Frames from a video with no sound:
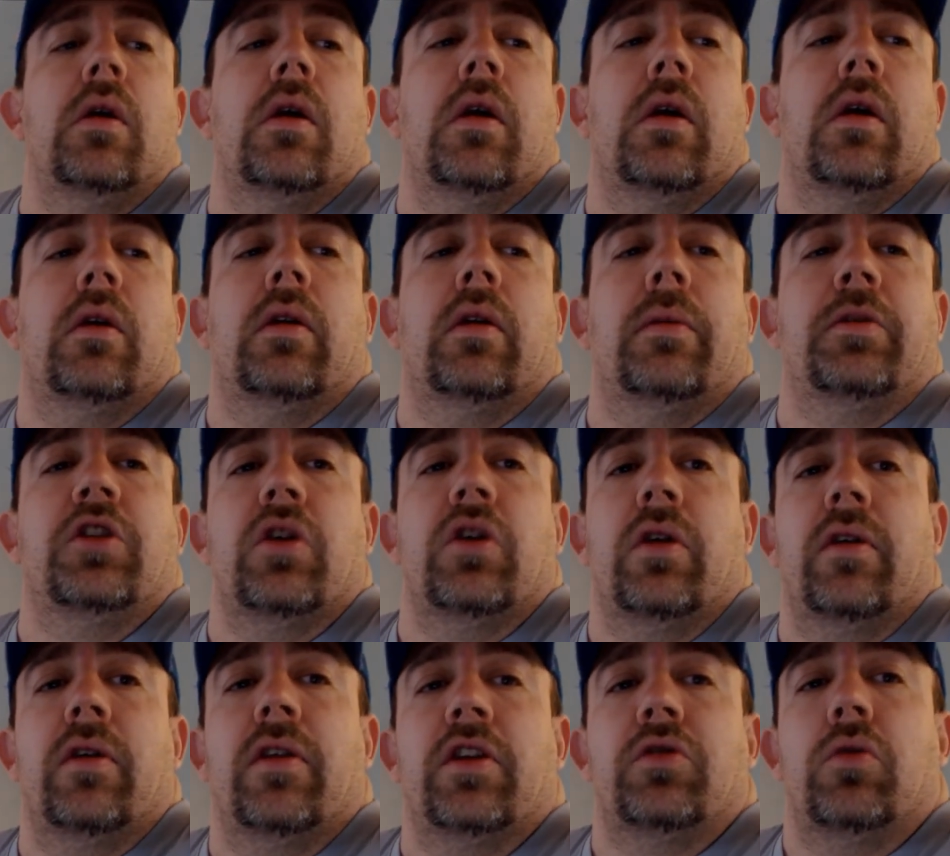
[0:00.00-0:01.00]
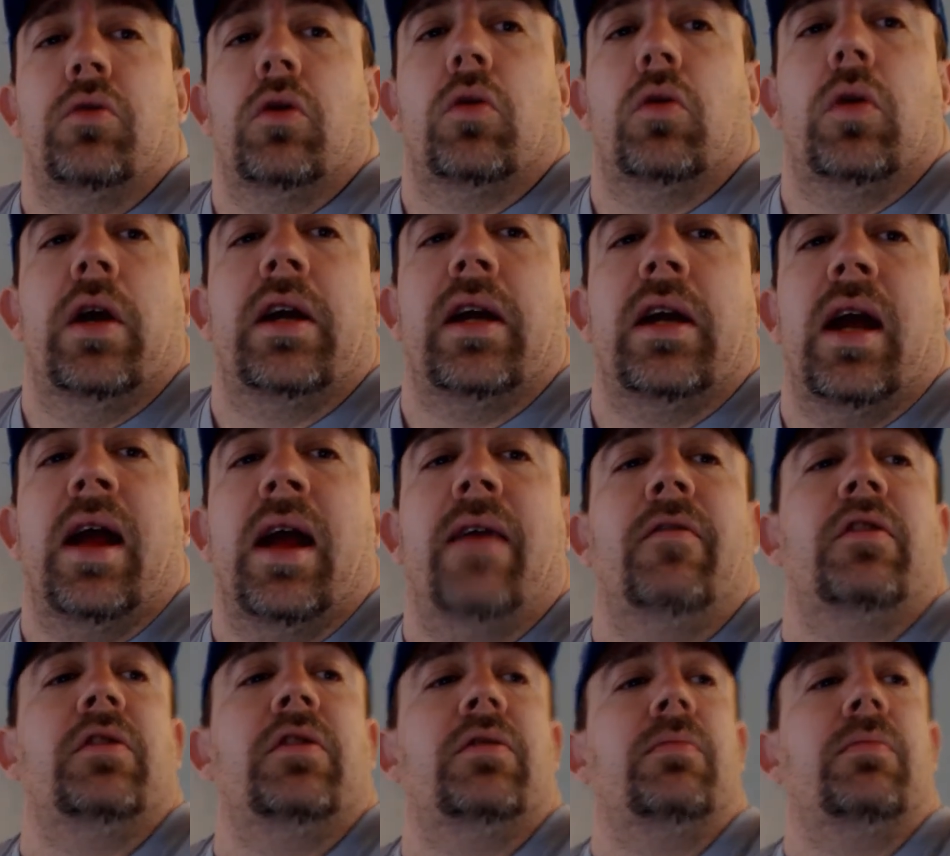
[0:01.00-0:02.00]
Well, let me show you this real quick.
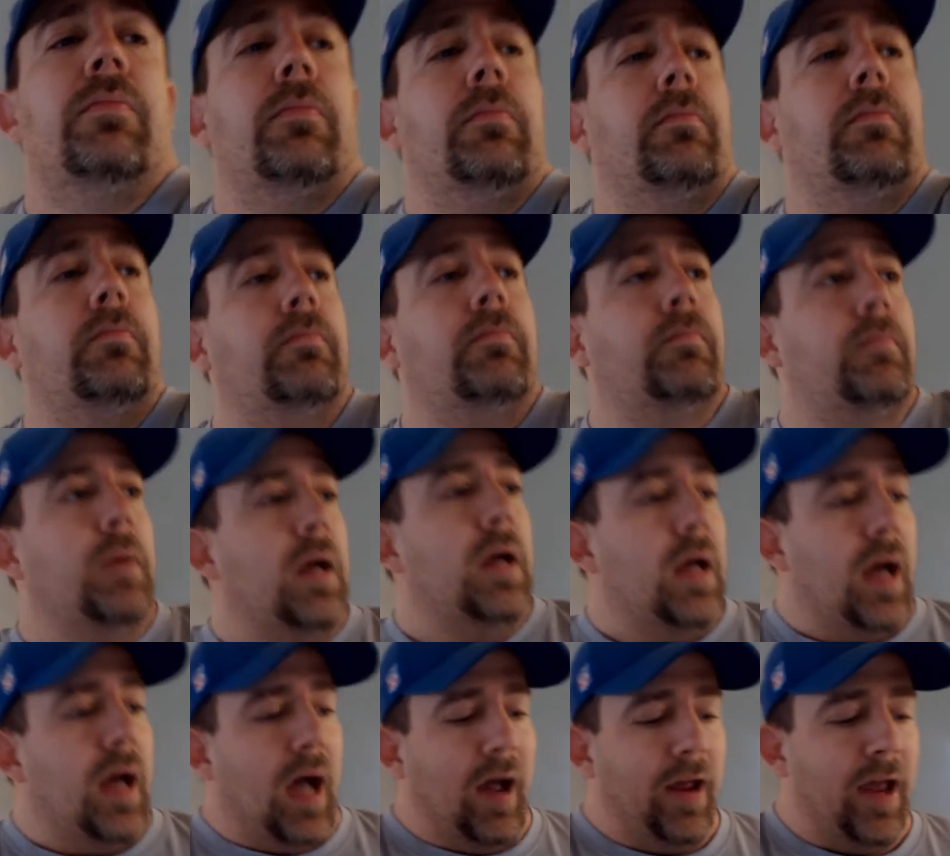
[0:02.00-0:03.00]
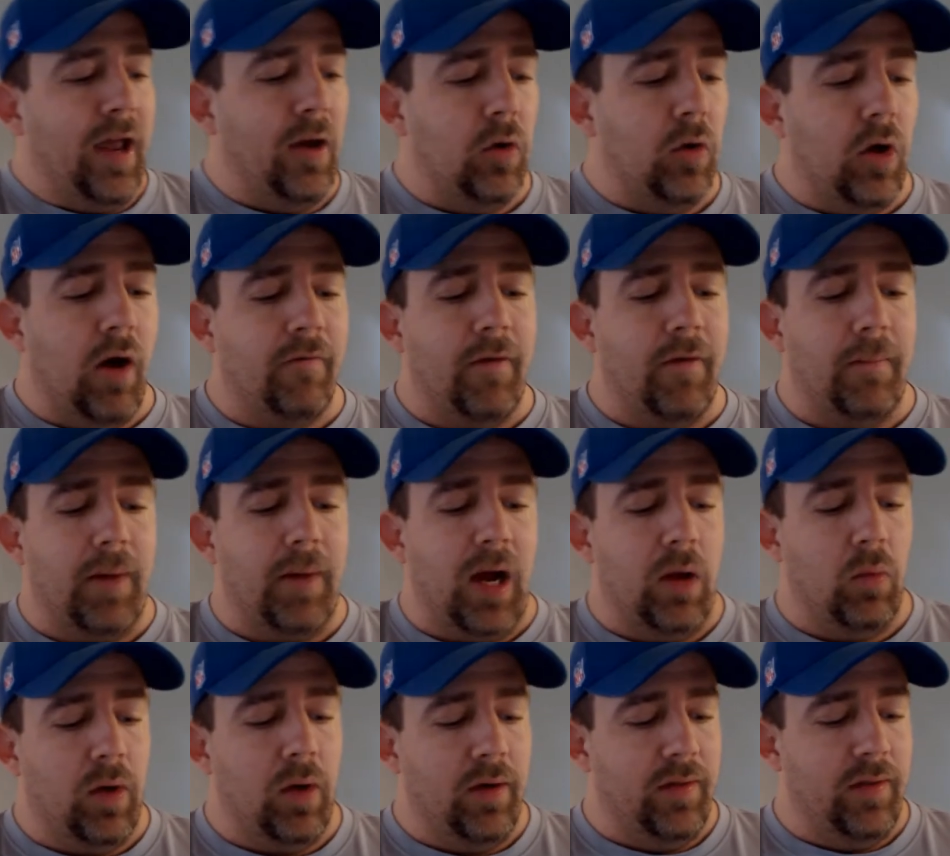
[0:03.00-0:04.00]
I held off on
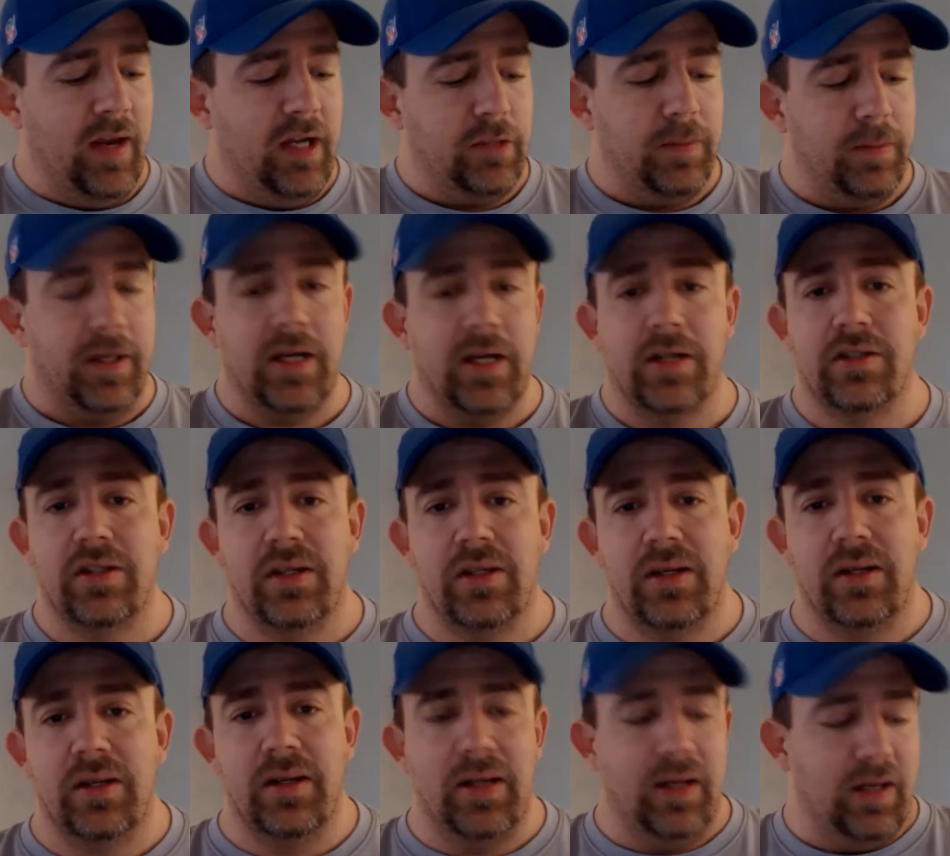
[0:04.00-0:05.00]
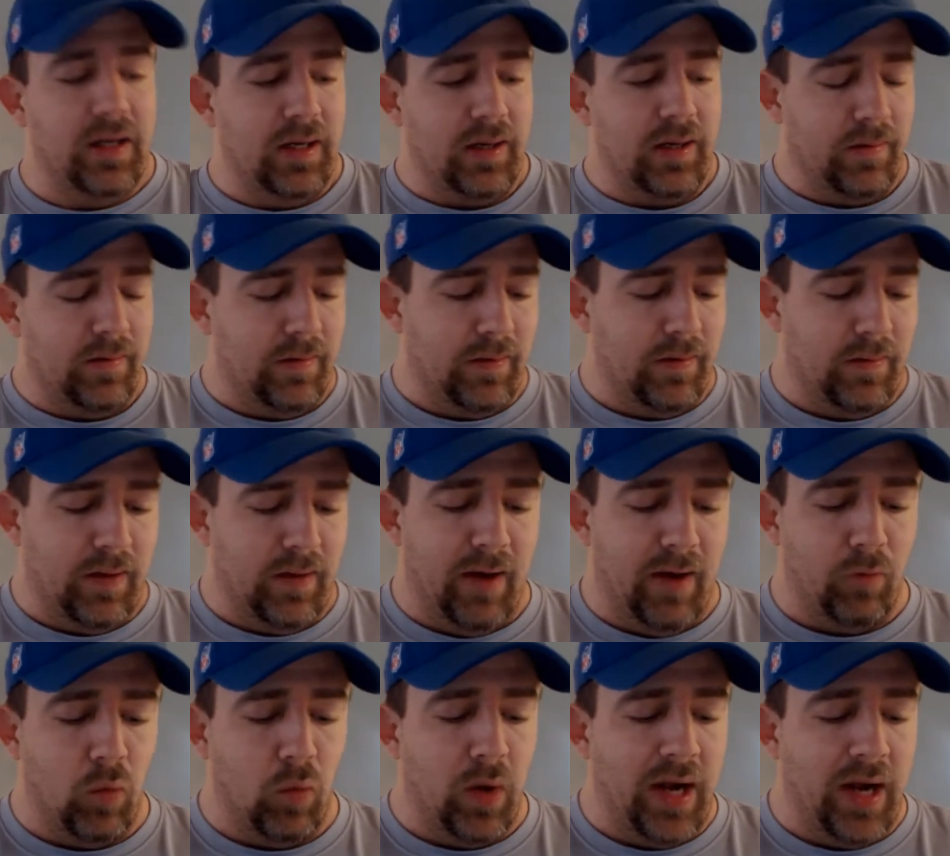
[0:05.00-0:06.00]
buying one of these because
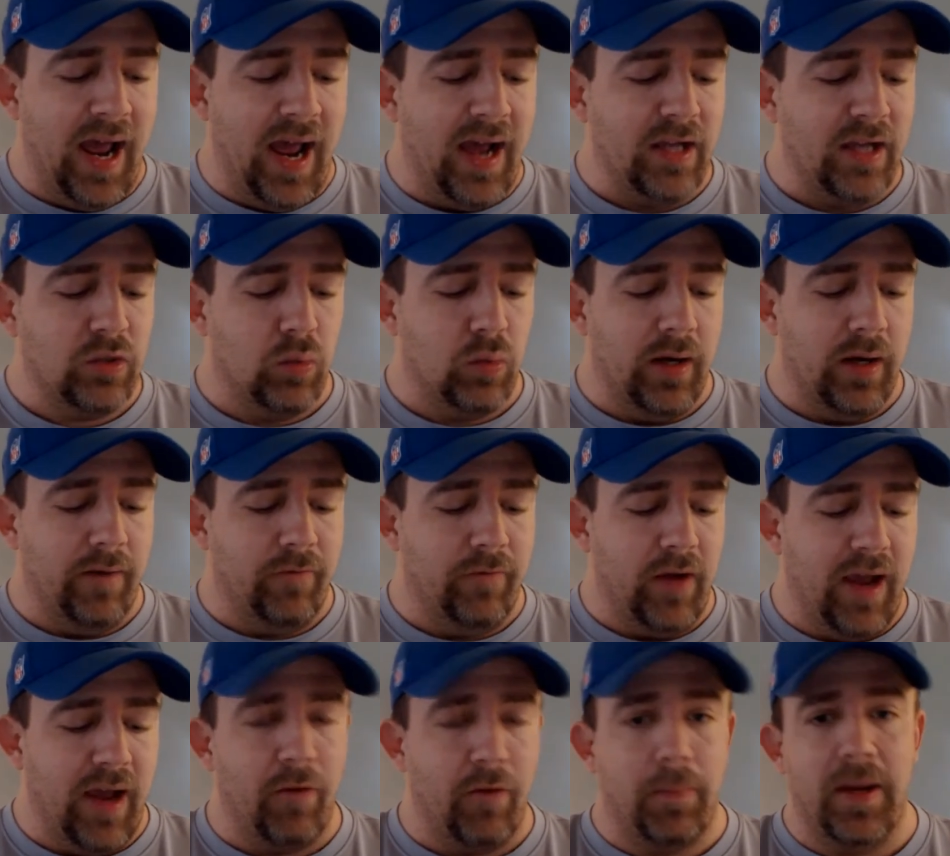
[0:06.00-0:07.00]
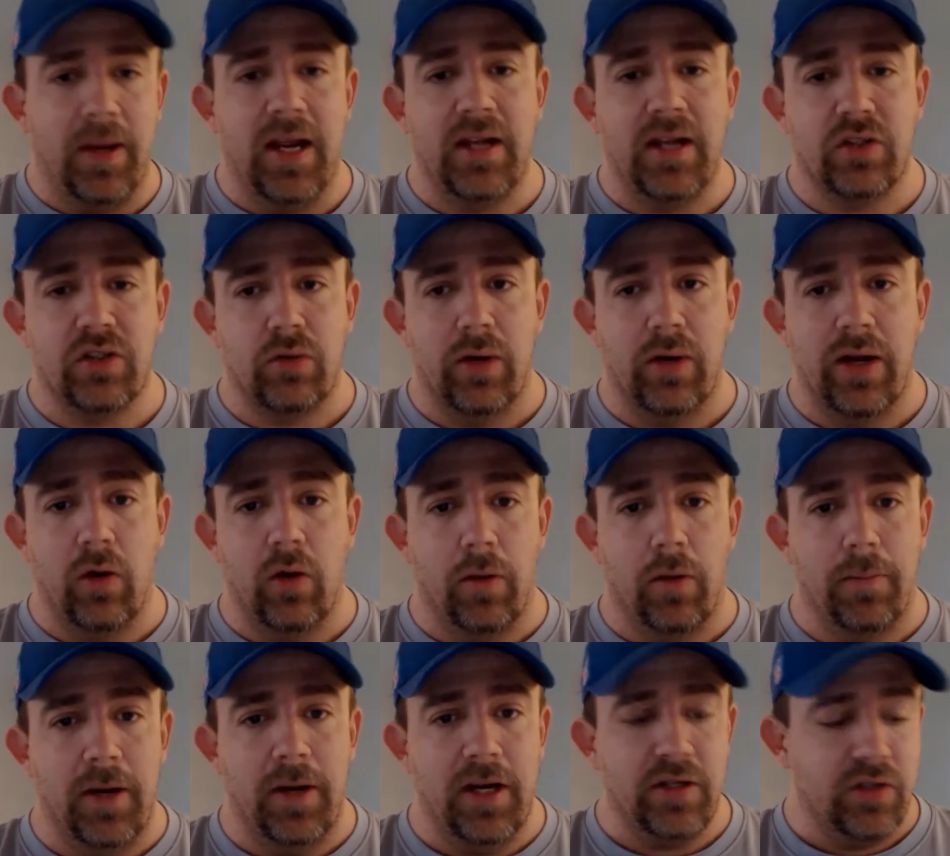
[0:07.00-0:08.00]
everyone has one if you have a PS3 or a
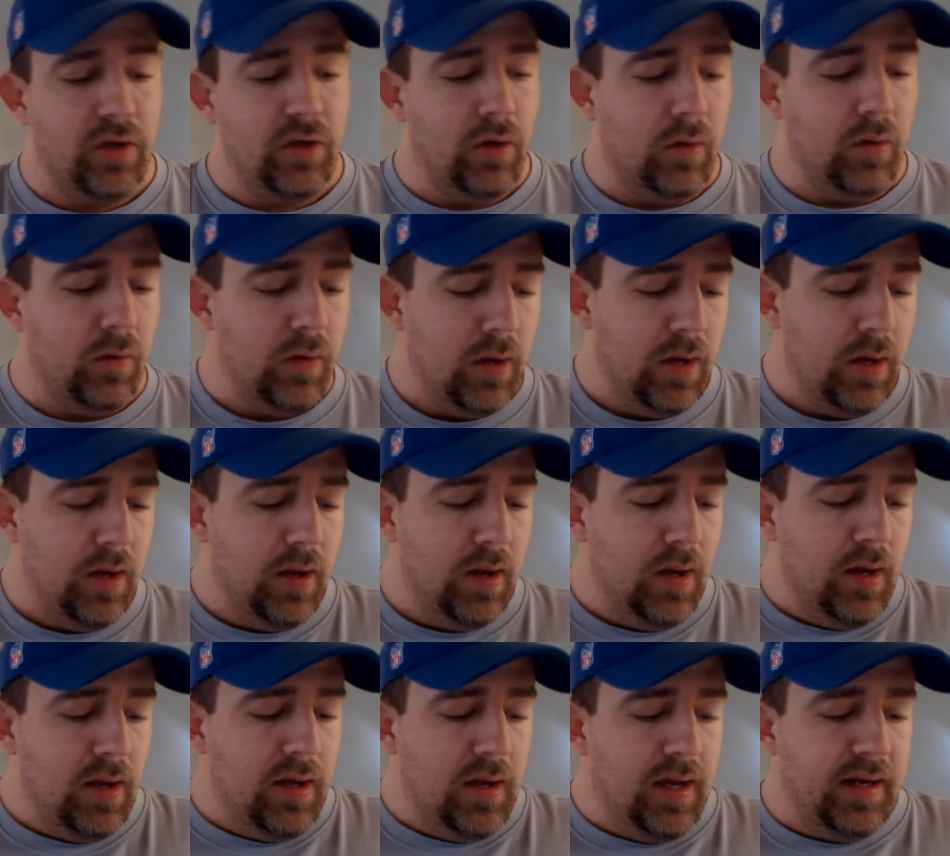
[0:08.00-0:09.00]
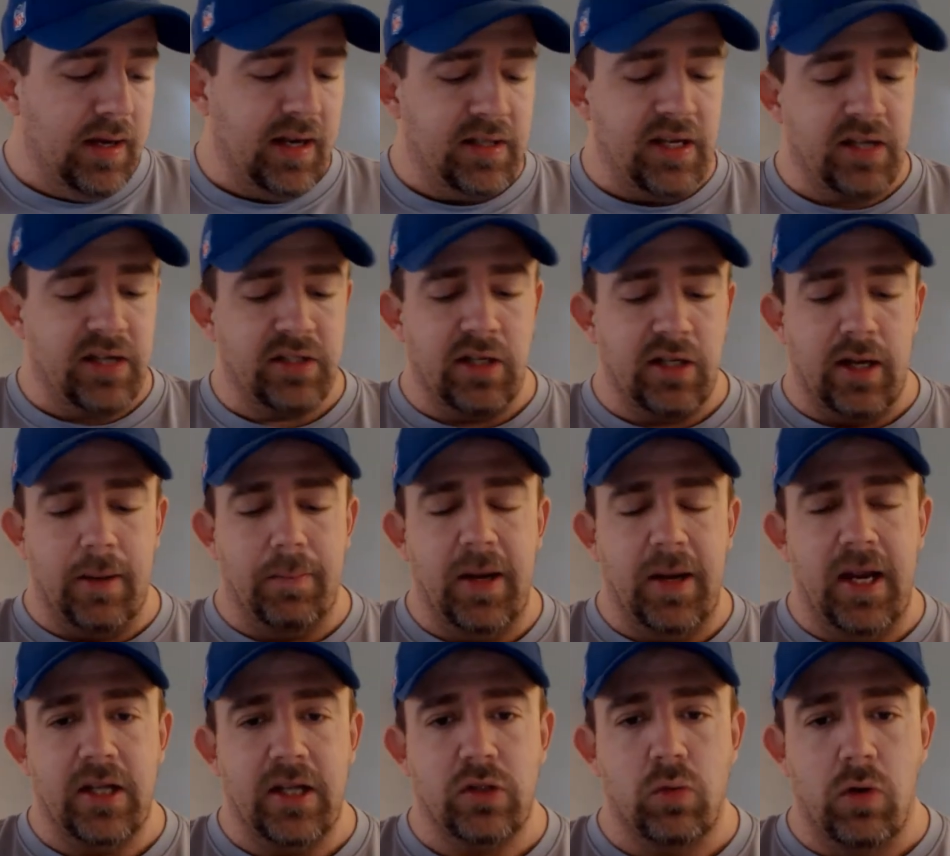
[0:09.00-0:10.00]
PS2, and that's actually a
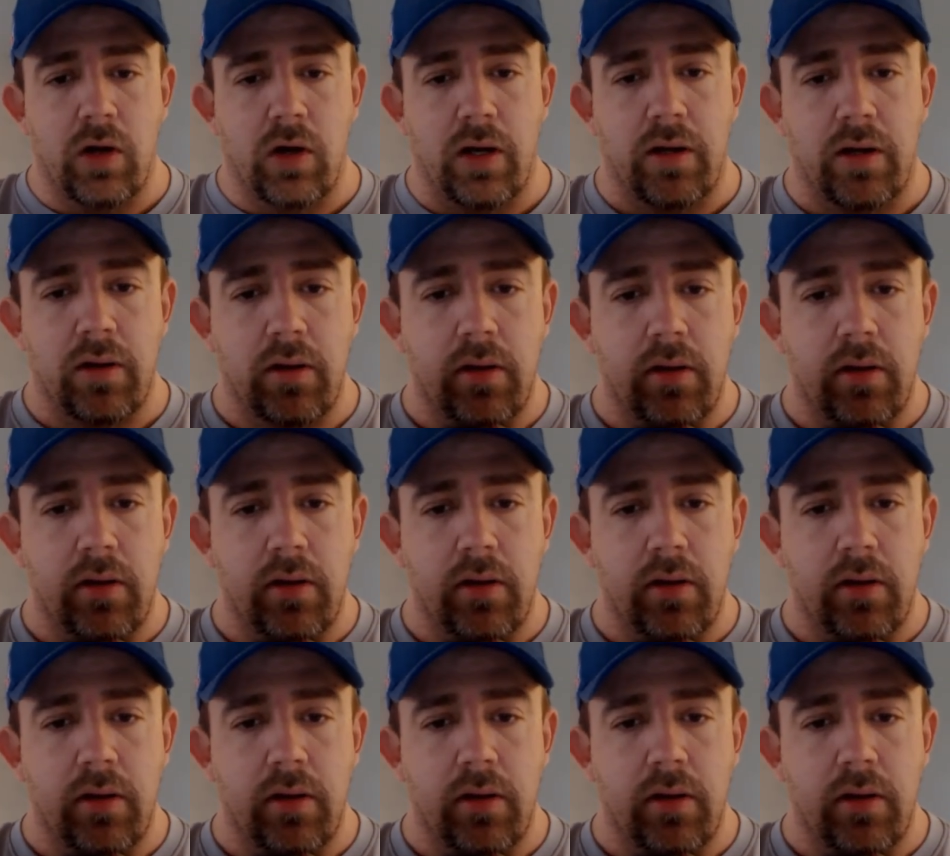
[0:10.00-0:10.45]
PS1.